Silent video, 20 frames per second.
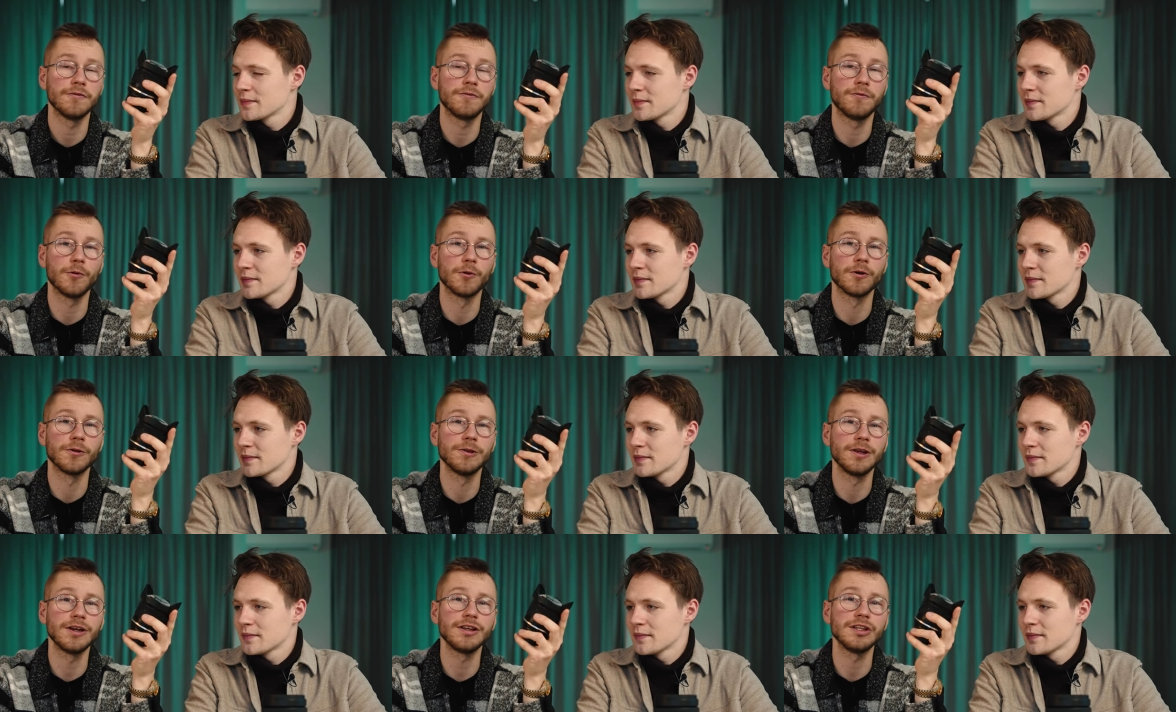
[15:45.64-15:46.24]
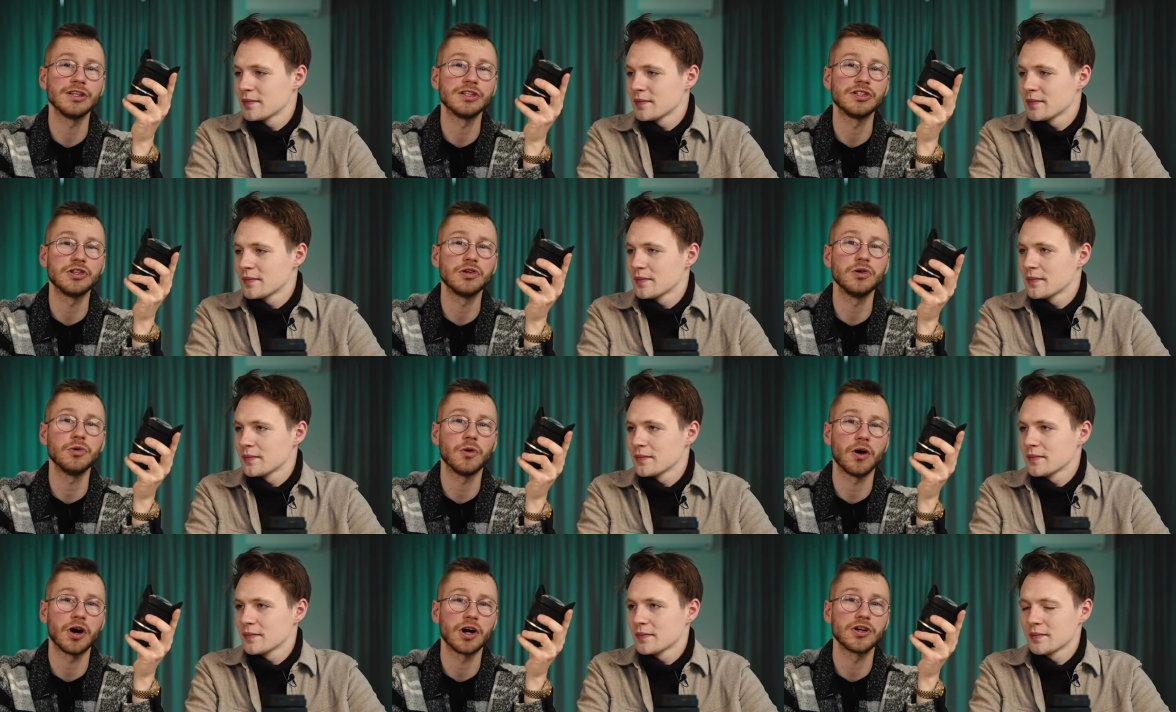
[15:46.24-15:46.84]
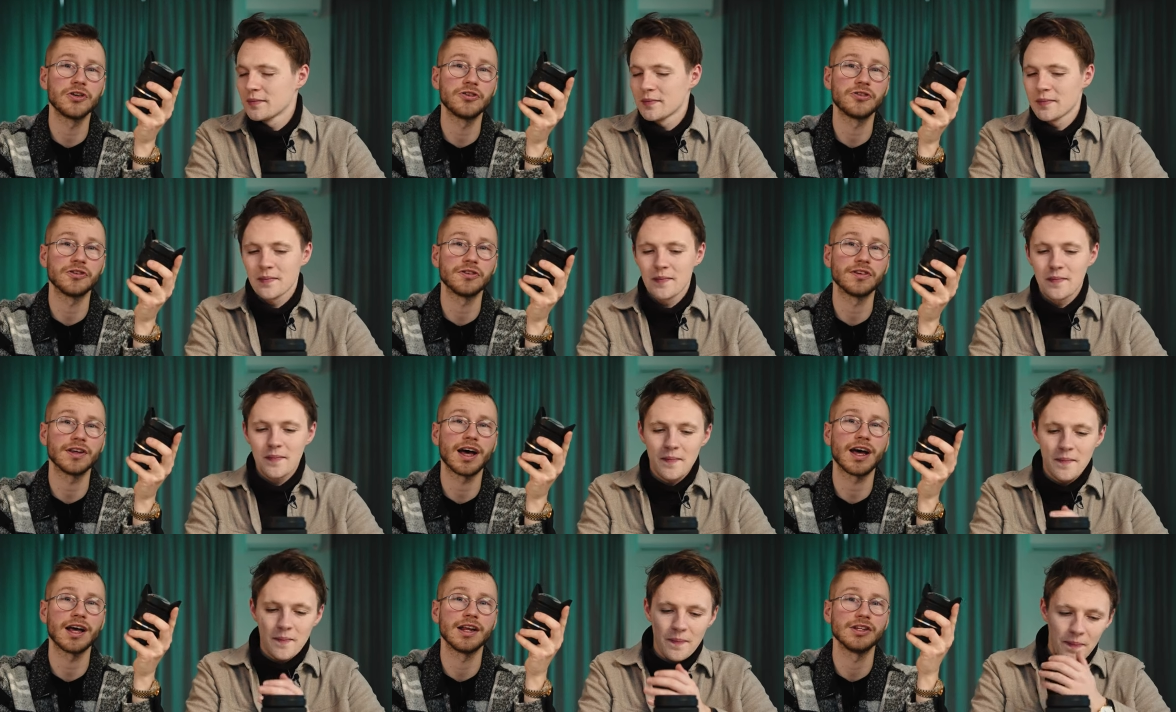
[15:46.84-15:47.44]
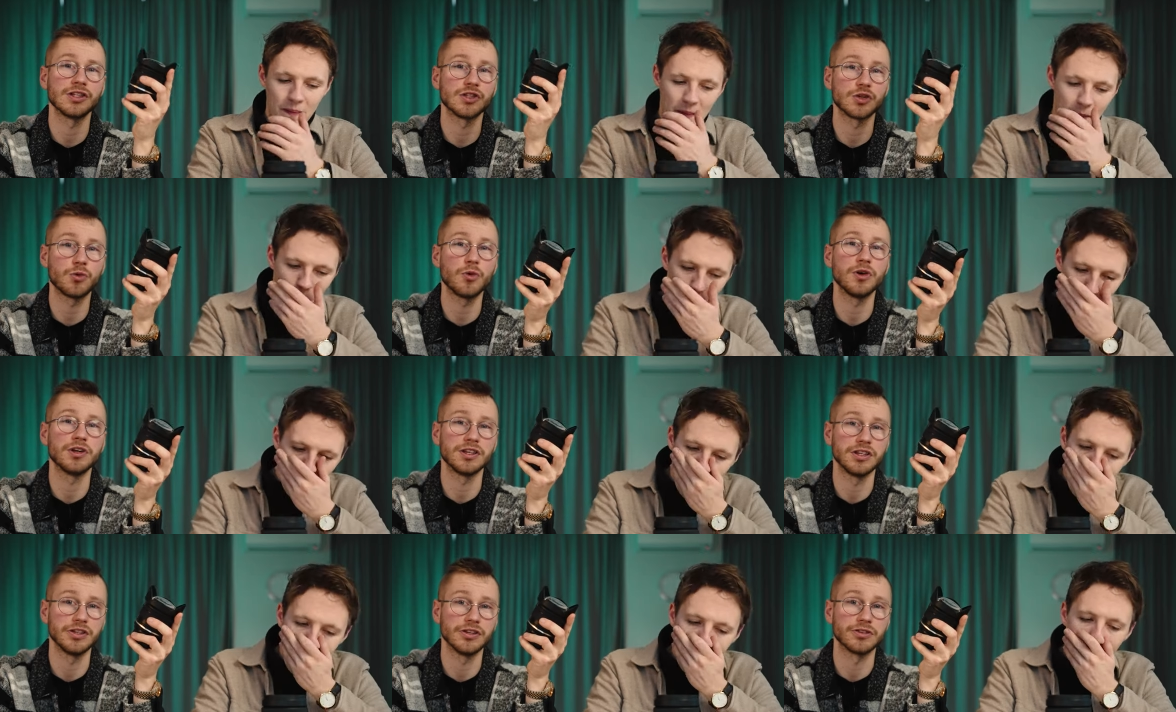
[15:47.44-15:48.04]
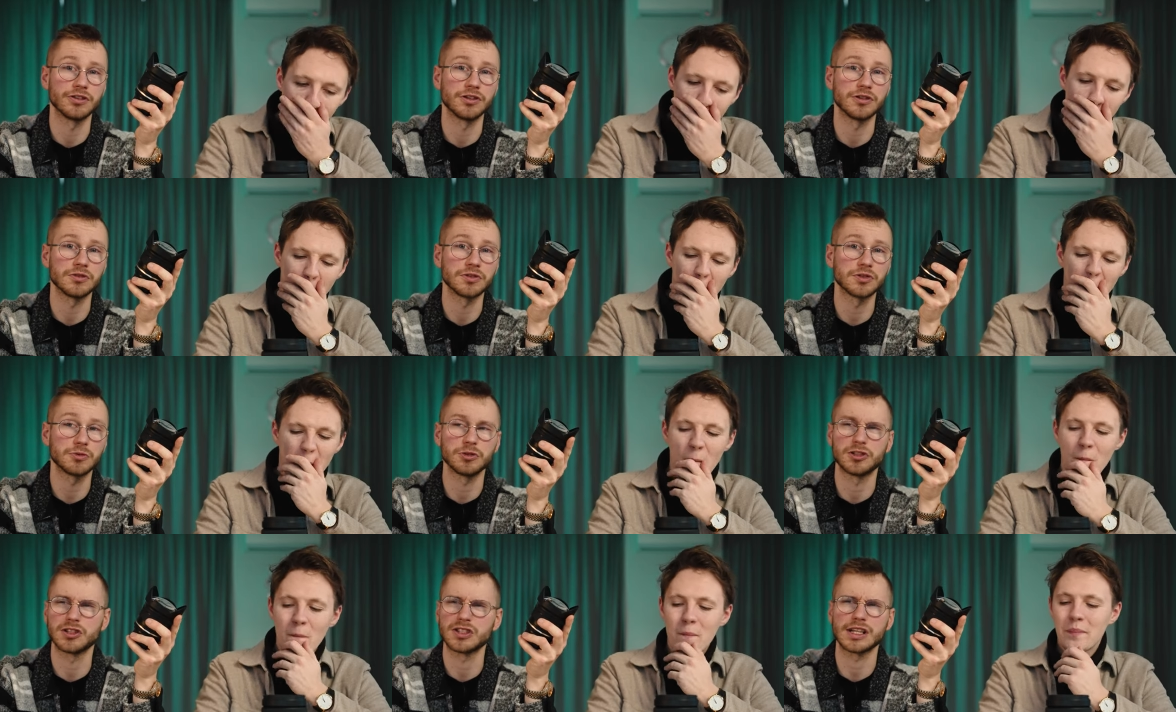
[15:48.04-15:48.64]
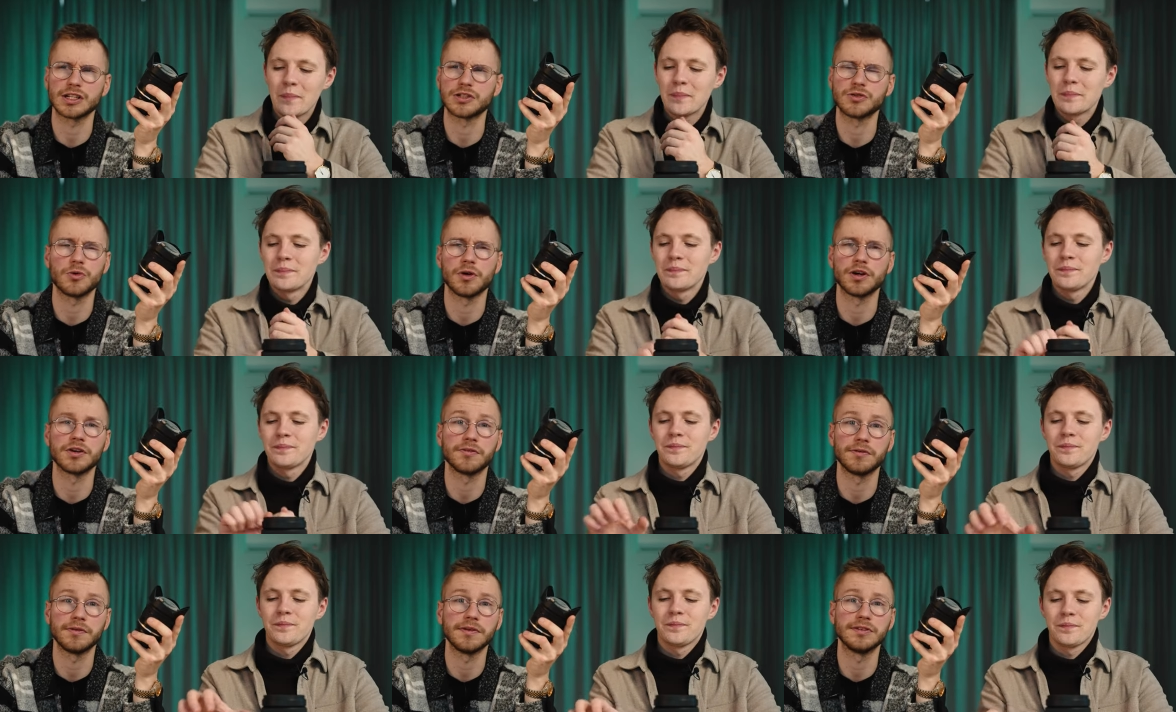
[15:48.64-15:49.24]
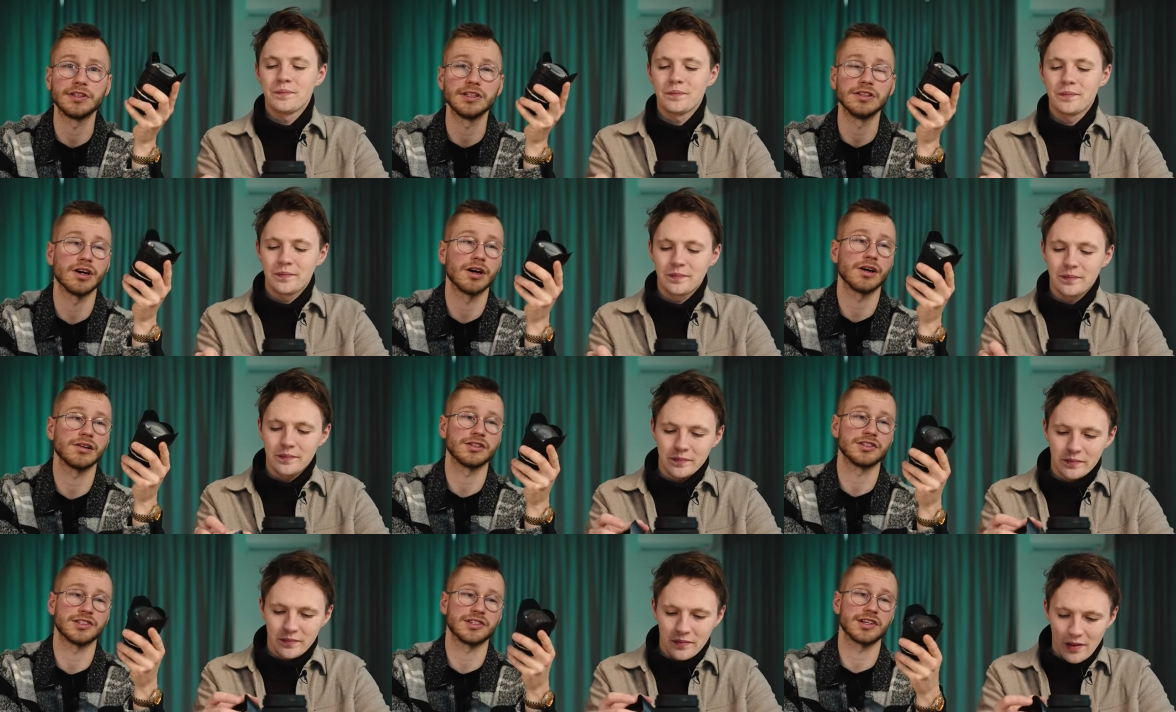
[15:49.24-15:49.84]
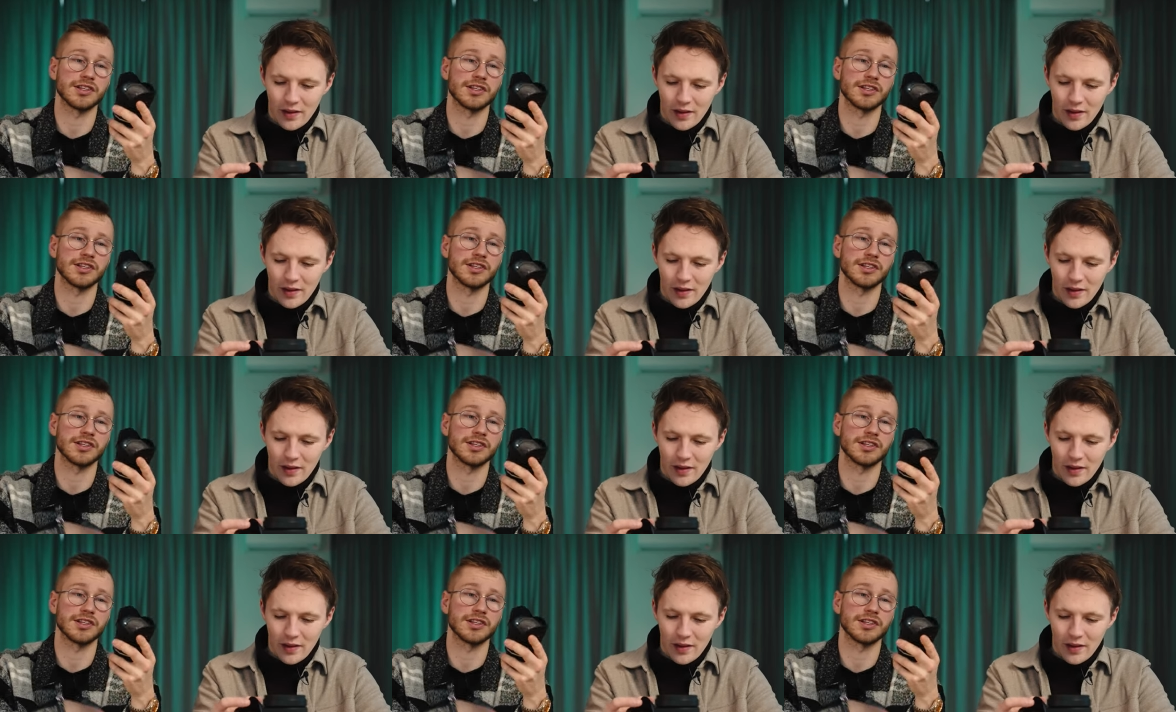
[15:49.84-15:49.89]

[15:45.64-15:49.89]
Speaker 1: for literally 220 euros, which is like $250.